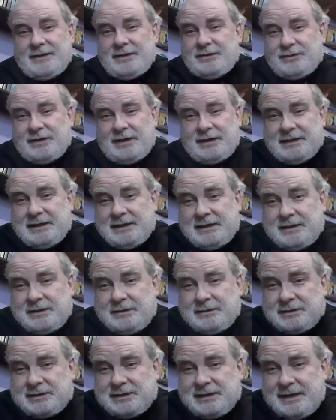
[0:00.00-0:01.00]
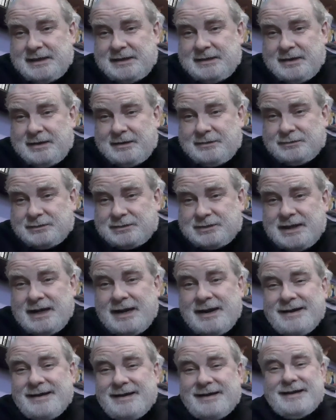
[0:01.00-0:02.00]
Dracula doesn't say no.
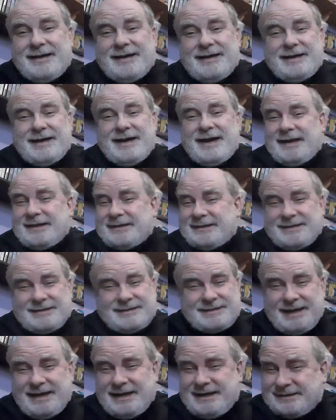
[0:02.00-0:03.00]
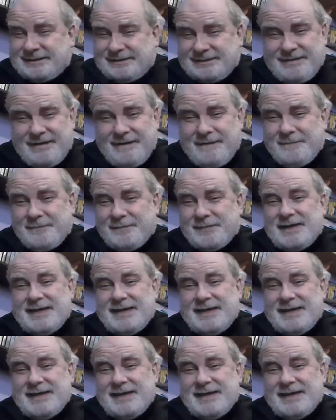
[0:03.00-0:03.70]
He hardly says no.